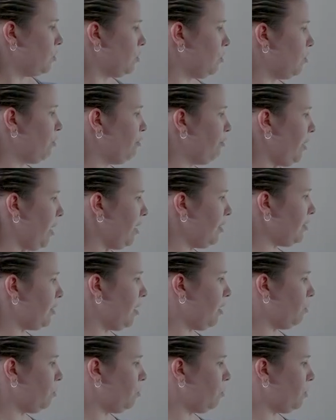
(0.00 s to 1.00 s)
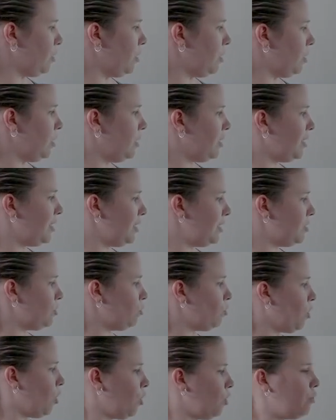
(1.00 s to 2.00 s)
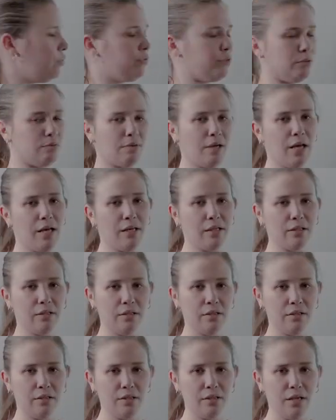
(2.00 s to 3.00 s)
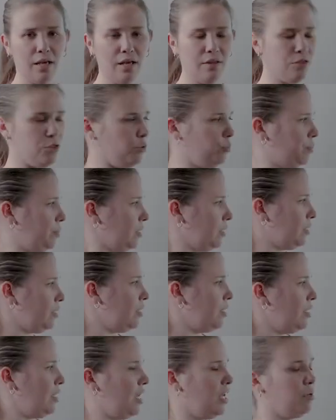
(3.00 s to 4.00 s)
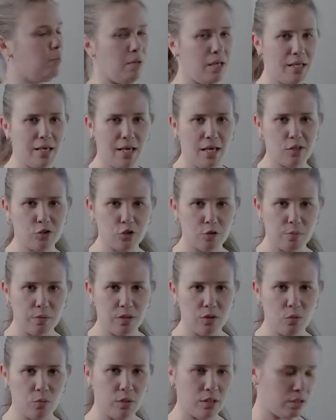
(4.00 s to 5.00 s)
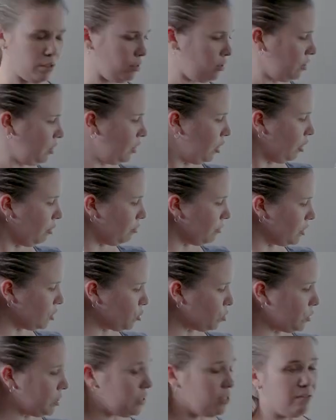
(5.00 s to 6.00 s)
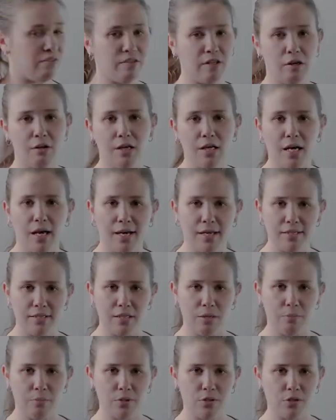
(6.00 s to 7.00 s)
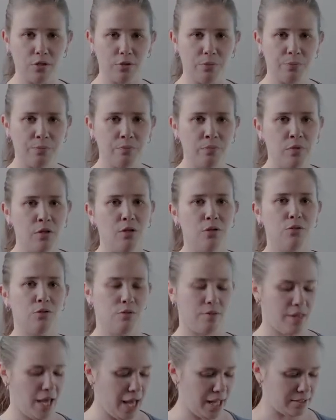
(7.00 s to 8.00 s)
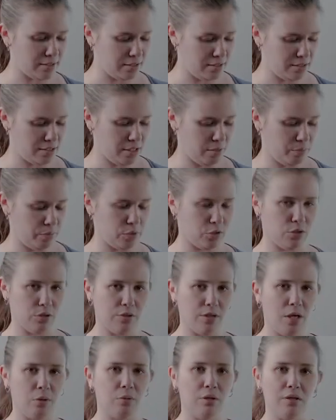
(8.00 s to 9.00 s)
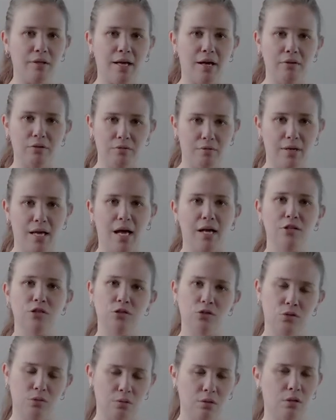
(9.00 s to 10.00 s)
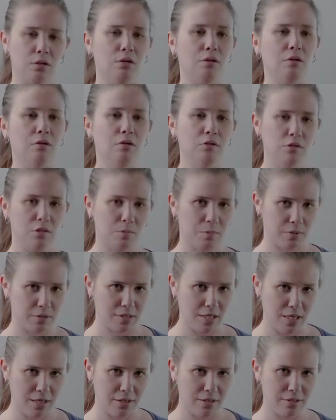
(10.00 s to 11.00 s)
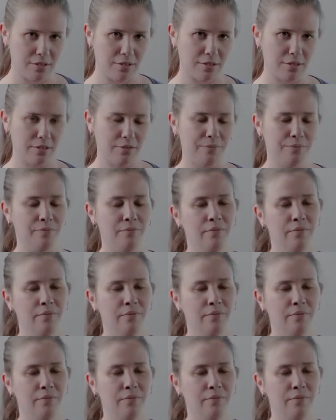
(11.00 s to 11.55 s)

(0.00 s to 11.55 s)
So the fact that we need to override the enthalpy and make entropy the winner means we need a very high temperature. So that's the temperature that would allow the reaction to occur spontaneously.